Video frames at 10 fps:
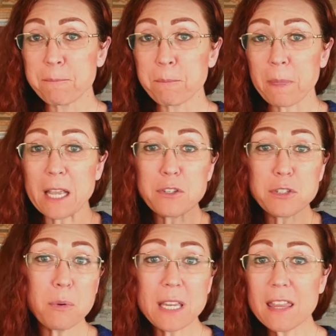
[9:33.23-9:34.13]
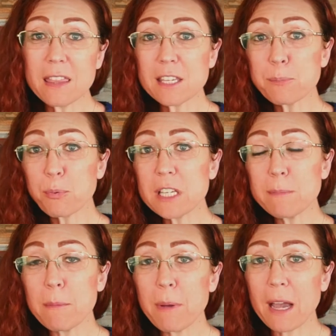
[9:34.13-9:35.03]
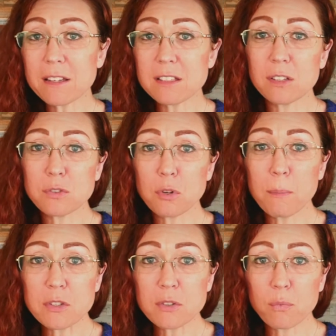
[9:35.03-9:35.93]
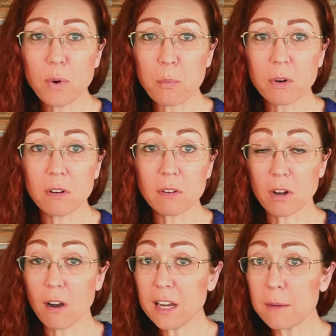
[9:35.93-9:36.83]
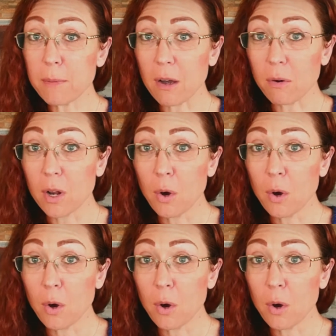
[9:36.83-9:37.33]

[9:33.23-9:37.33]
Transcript: And so again, this brings me back to so much of what we're talking about